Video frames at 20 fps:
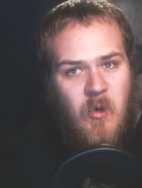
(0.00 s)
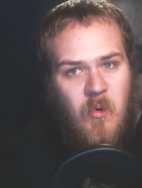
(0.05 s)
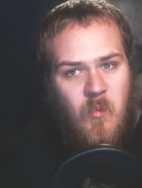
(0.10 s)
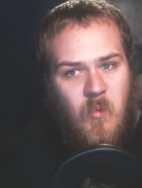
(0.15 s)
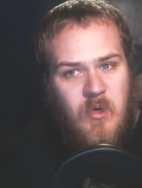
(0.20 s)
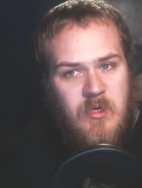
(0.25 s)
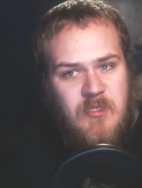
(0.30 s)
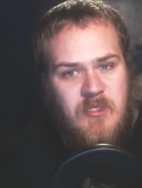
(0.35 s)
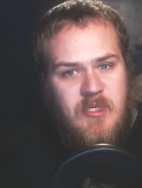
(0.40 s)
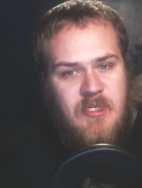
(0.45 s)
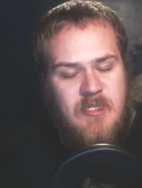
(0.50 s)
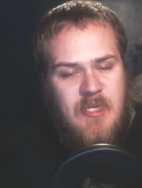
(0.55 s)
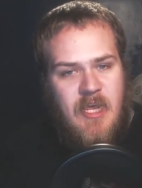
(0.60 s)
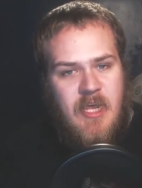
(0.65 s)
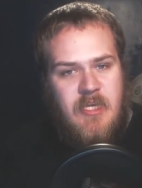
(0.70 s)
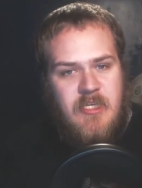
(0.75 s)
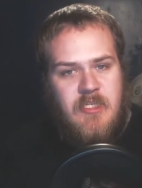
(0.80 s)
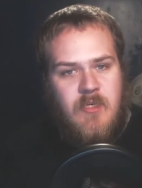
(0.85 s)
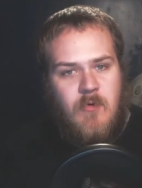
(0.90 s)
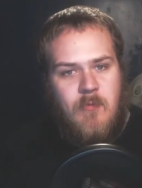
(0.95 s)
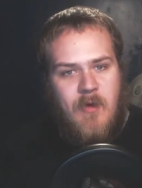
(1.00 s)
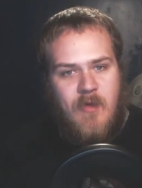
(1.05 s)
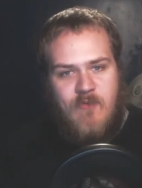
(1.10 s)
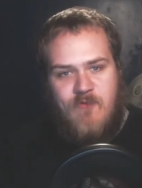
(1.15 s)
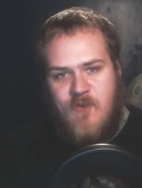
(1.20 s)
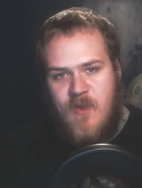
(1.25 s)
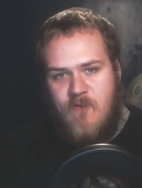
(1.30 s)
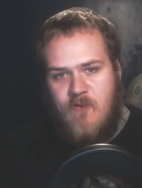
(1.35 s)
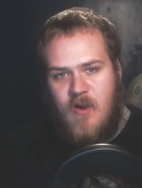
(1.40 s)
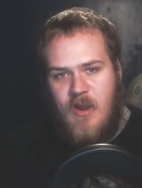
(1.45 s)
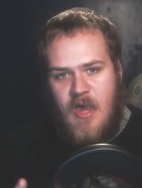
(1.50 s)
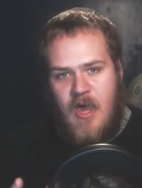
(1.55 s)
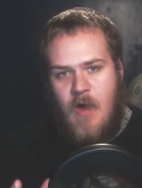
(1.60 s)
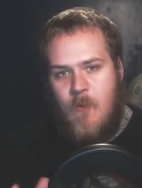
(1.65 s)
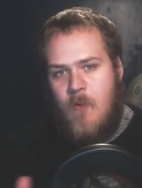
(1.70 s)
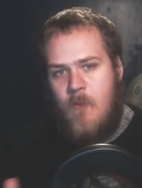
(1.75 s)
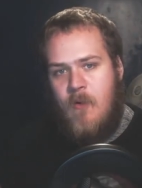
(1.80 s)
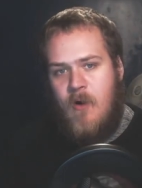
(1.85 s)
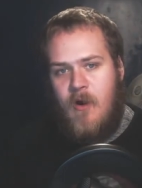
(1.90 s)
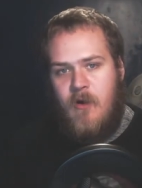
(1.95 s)
was to take some of my favorite
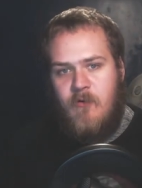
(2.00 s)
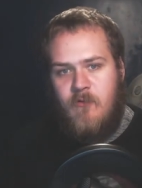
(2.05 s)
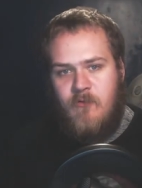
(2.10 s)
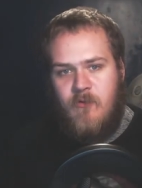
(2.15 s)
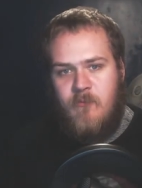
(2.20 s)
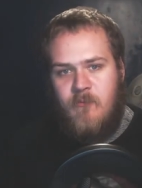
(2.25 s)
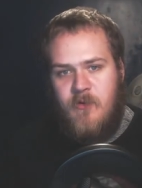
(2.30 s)
album art from